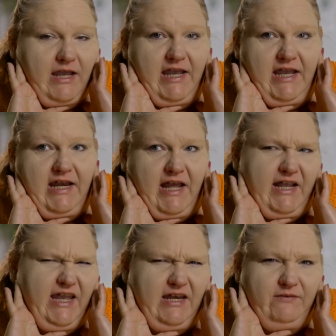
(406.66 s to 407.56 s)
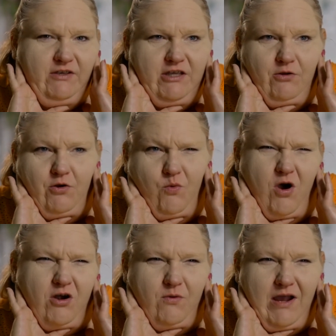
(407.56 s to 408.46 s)
and I can't even get on a
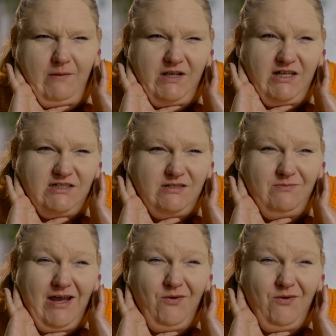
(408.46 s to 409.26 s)
water ride because of my